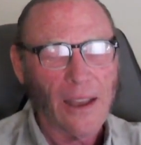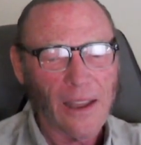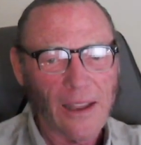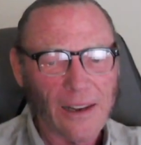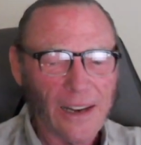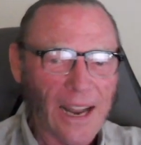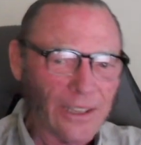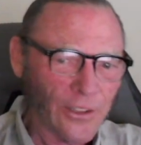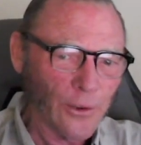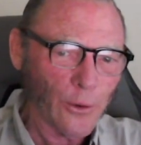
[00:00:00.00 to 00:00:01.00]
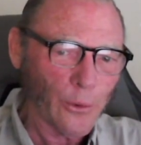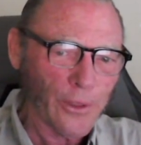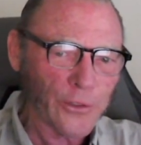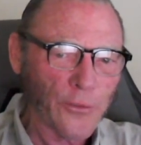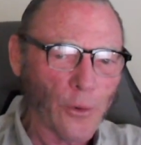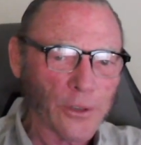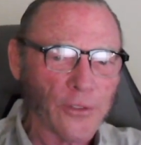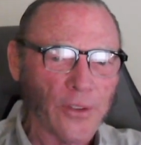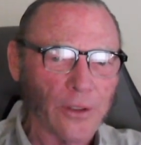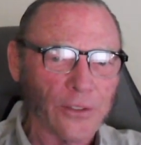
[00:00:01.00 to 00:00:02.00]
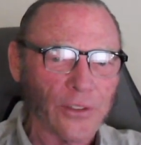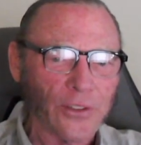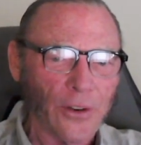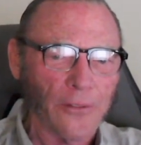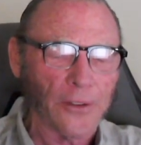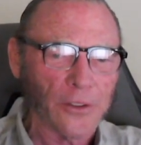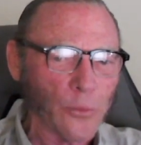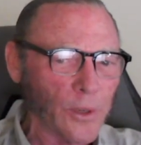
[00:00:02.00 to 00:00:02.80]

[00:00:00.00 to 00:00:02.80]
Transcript: And it has to do with this force field surface,